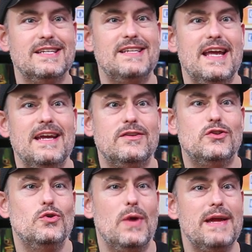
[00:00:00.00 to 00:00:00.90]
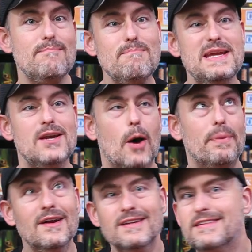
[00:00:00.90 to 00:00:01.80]
to take to a
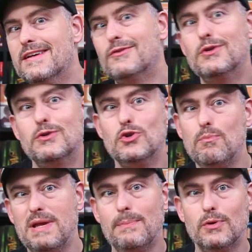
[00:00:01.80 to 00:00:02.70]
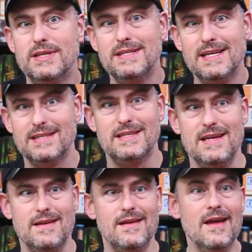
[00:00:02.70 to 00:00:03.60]
meetup to introduce new people to
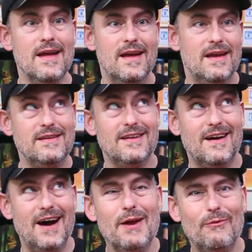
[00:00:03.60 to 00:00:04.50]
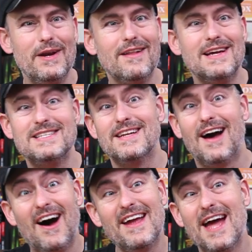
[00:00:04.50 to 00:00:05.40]
D&D, and I realize that
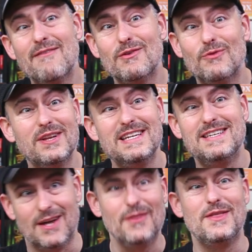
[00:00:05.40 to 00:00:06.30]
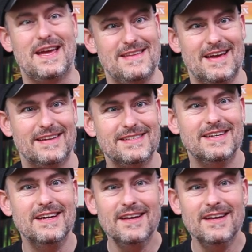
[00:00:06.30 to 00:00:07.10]
I haven't really done that yet.